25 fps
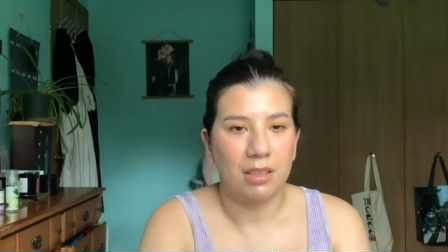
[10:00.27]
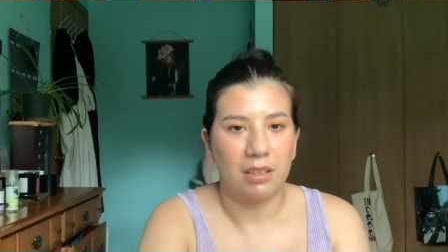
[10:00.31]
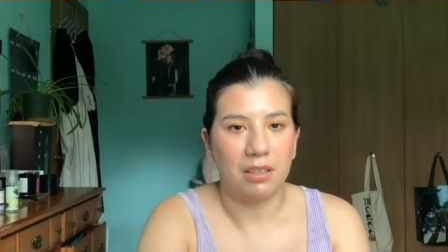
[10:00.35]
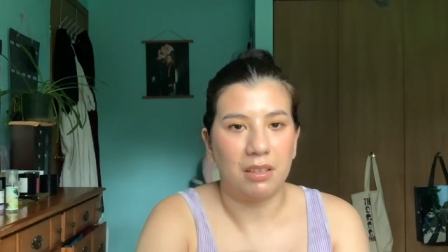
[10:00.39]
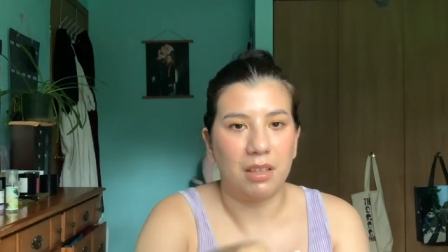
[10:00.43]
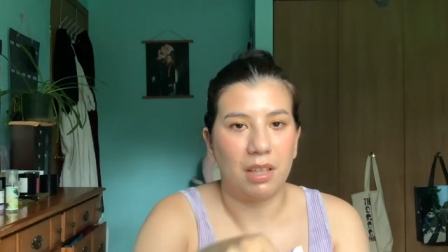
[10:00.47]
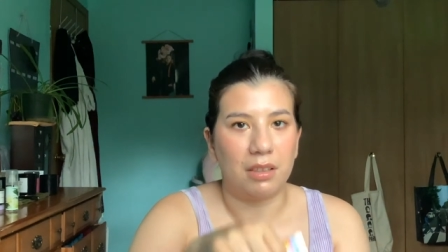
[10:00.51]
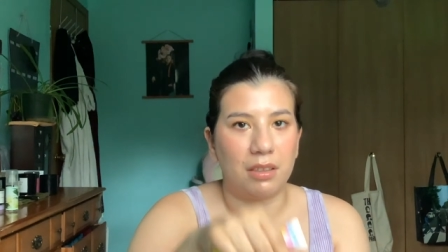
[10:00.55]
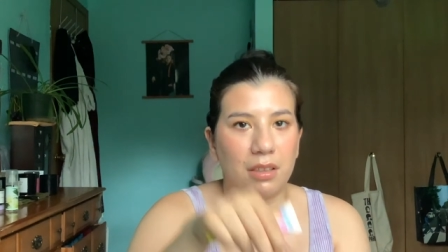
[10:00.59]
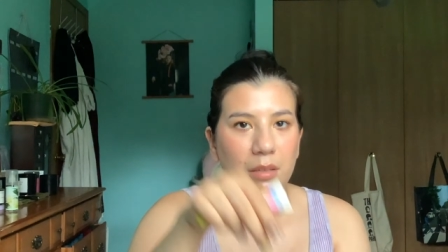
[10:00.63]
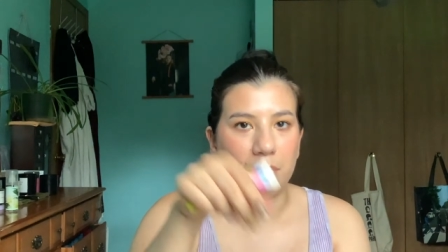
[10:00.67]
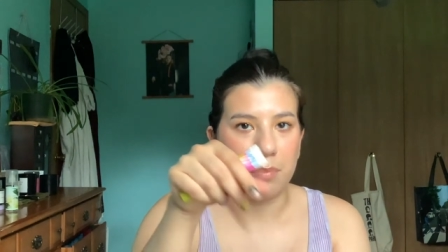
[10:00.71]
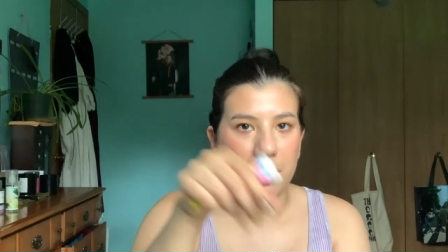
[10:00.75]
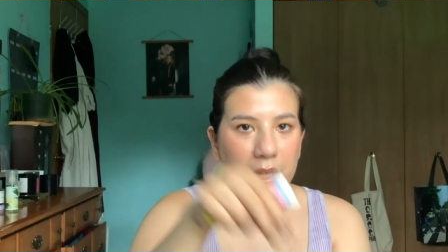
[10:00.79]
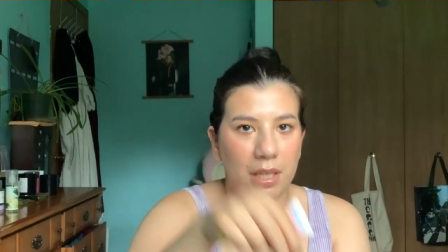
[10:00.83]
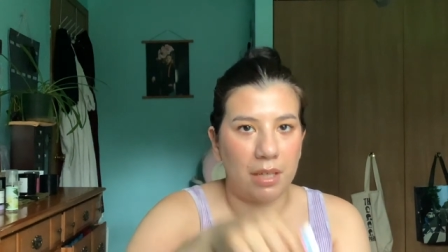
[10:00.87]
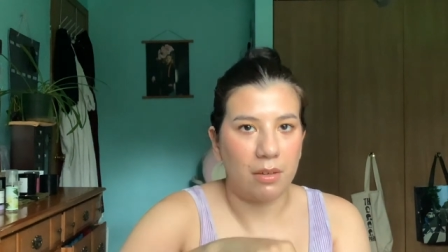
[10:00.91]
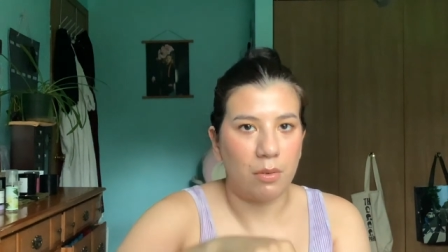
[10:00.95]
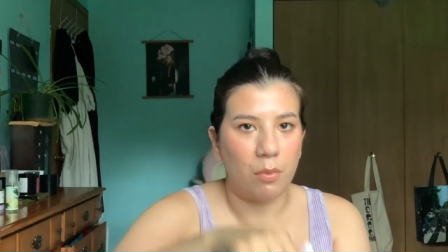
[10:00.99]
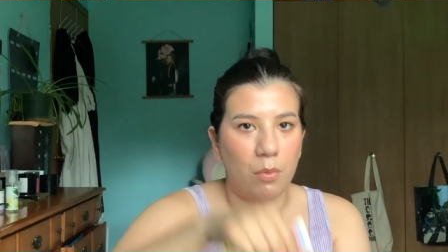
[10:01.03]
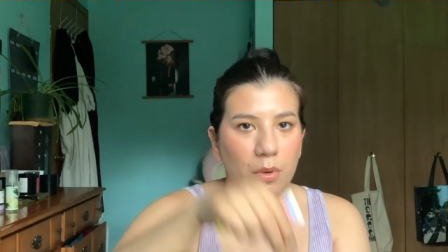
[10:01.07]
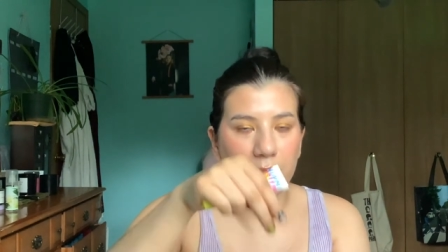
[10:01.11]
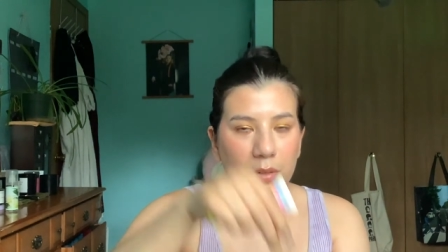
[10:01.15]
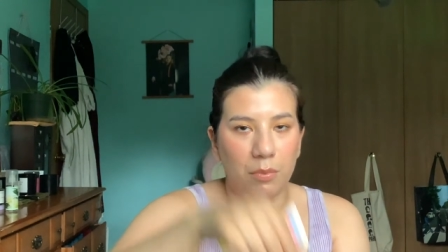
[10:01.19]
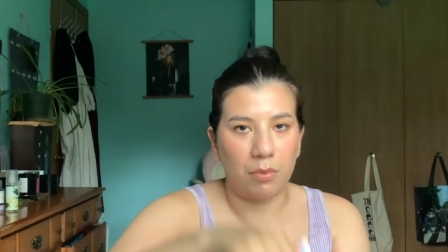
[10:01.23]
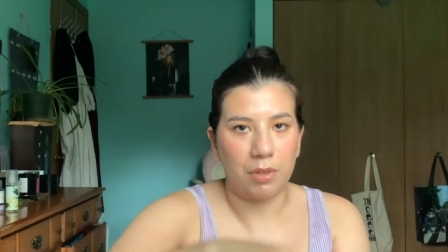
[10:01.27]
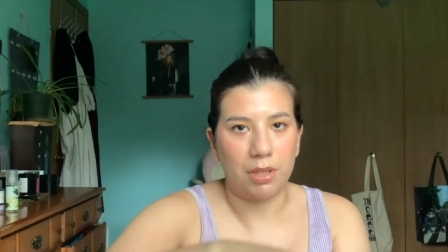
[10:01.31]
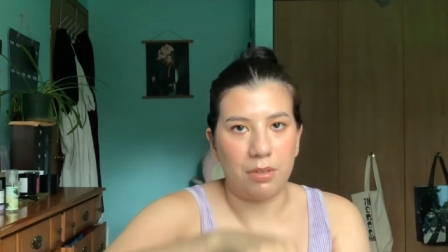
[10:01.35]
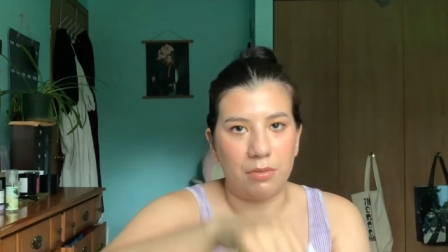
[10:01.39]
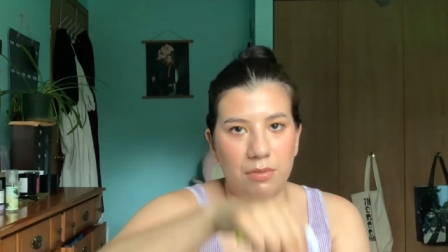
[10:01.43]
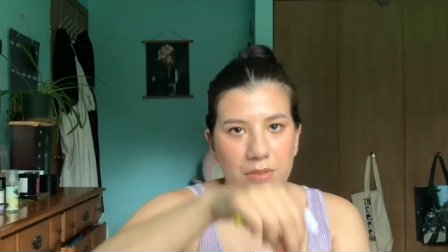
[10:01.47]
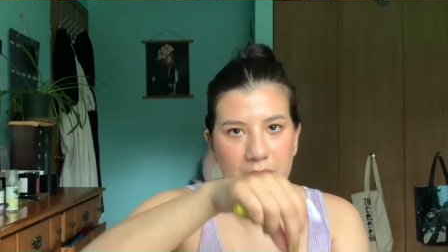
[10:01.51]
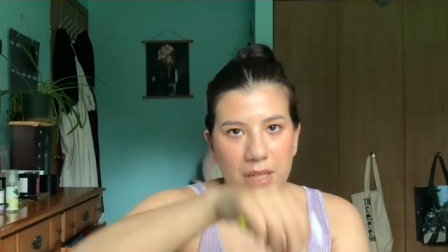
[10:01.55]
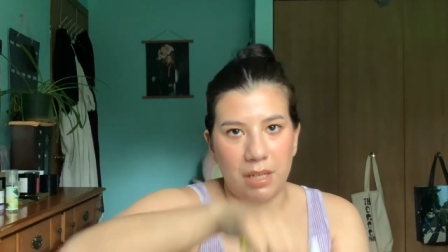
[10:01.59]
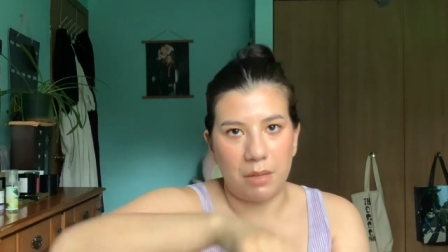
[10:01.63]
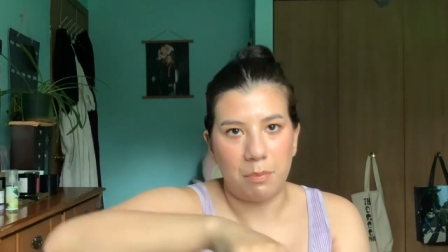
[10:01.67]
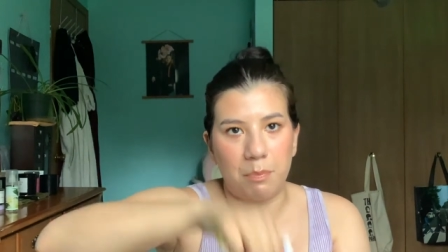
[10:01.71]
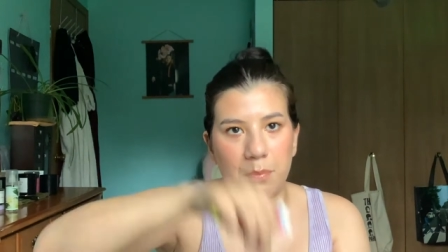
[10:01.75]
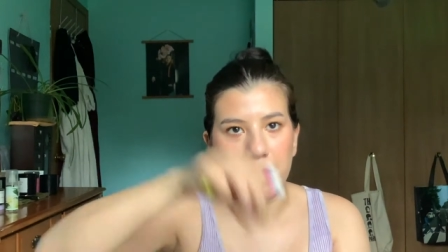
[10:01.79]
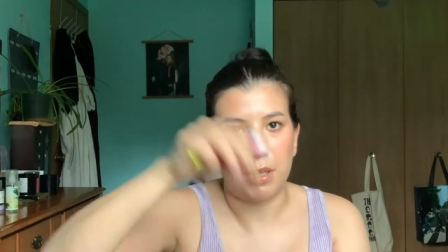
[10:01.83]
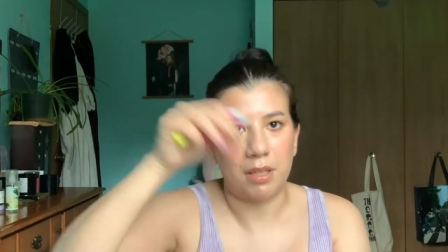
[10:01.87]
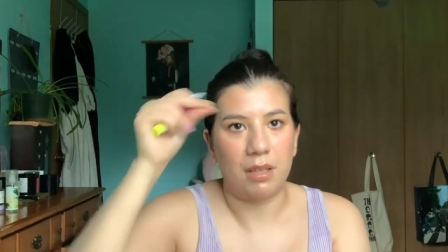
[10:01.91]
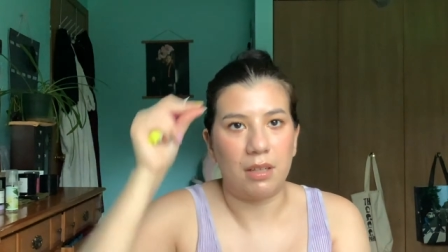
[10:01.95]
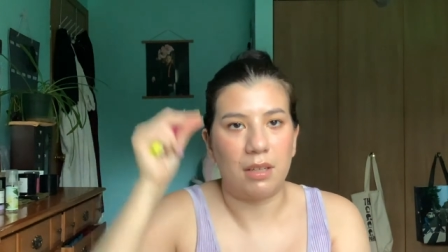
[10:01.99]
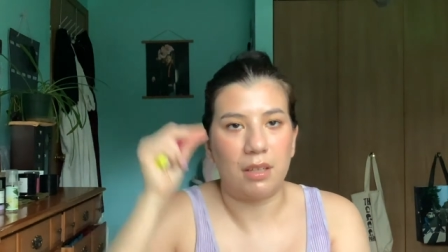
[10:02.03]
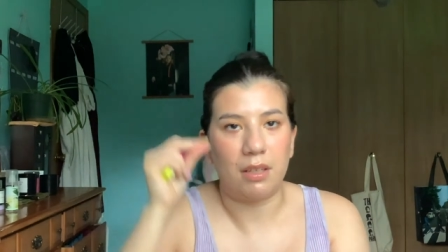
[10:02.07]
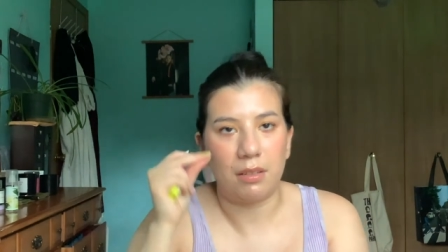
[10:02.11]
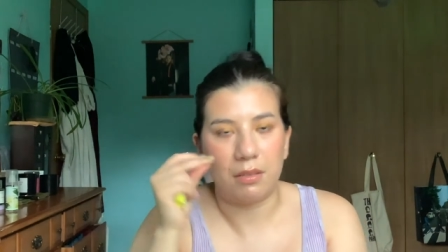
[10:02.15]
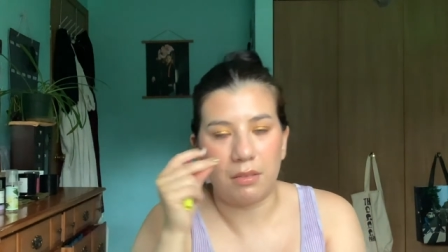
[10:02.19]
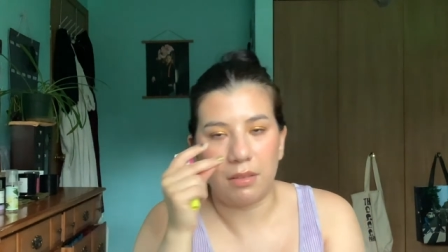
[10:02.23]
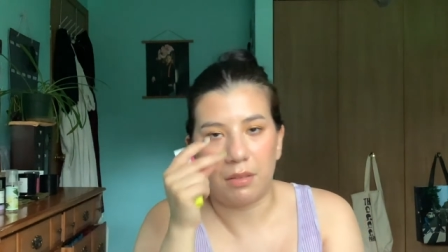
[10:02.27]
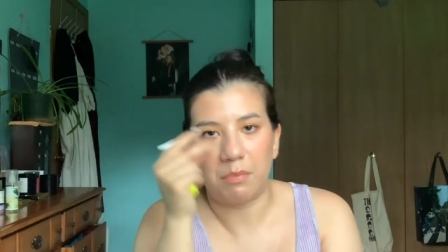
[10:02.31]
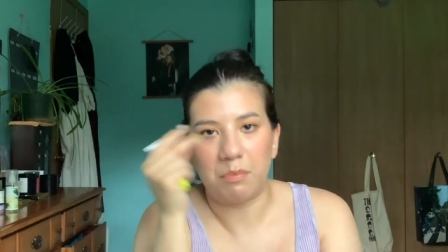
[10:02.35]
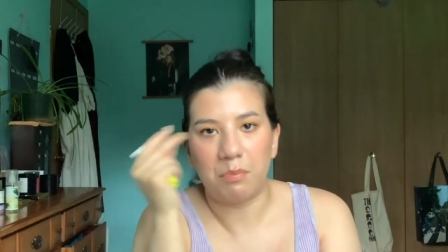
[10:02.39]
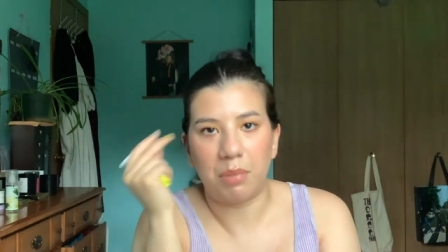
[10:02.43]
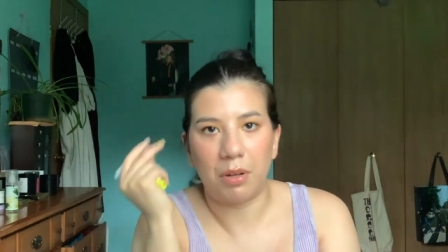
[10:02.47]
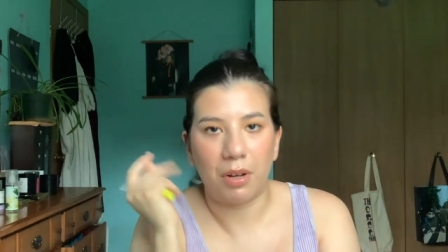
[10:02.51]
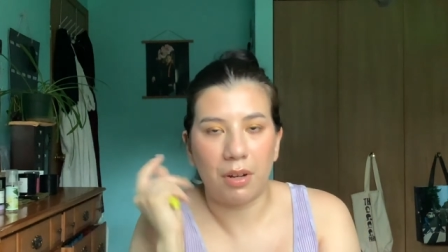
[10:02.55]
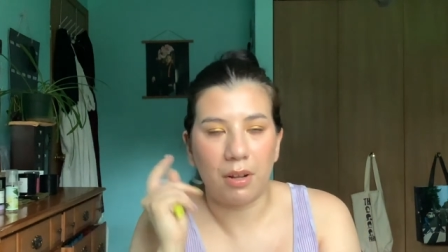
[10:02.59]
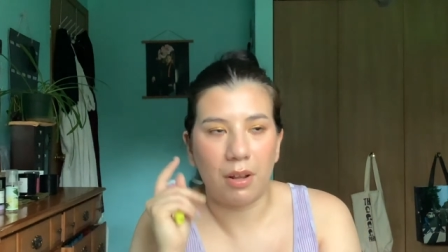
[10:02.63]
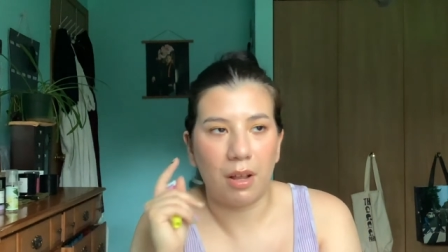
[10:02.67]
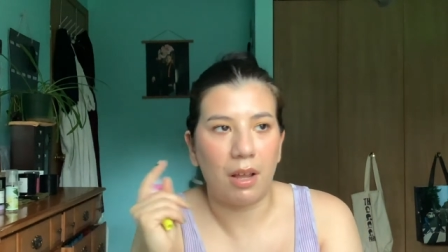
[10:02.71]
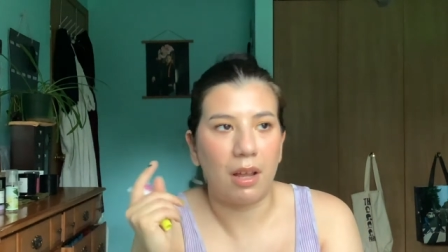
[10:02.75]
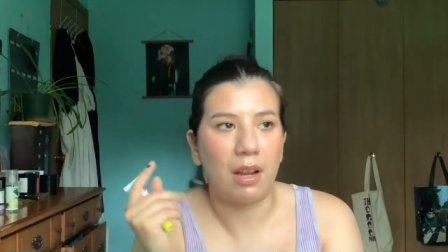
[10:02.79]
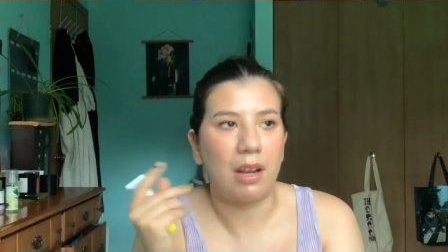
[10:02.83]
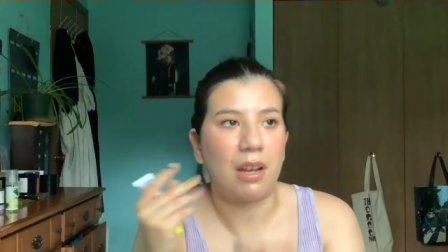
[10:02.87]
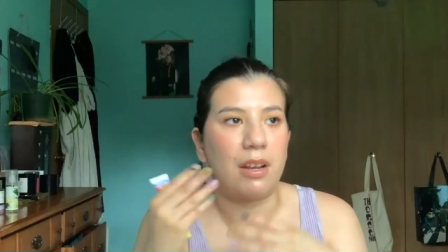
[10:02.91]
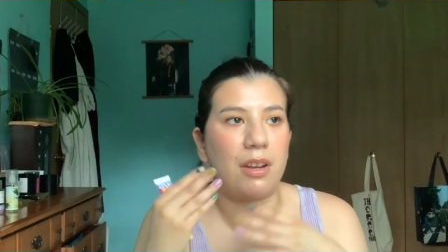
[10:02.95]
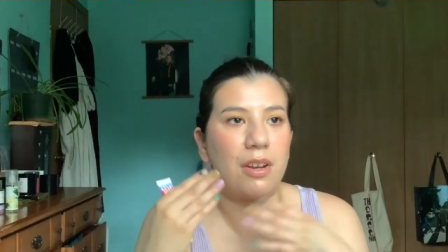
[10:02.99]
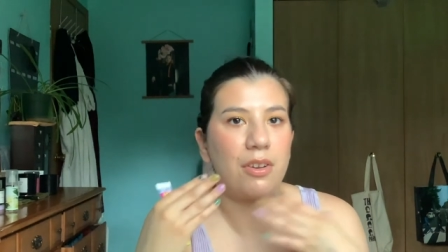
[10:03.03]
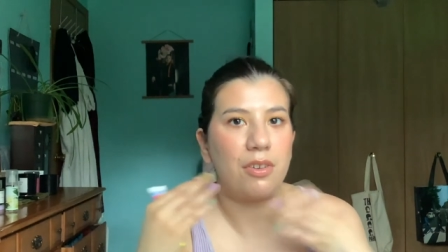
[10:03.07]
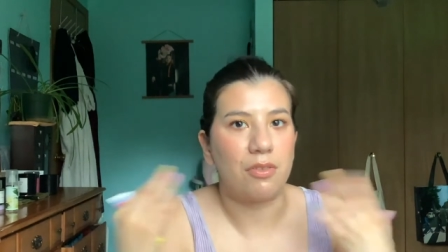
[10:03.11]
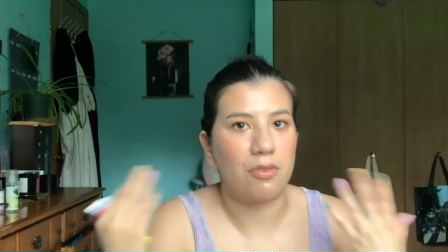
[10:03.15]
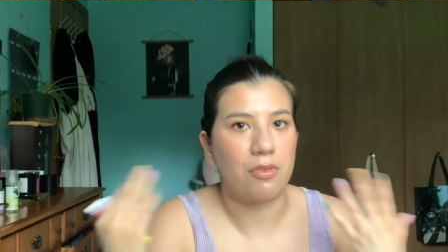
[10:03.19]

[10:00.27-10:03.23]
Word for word: like the pink one where you dip and then you put it on and it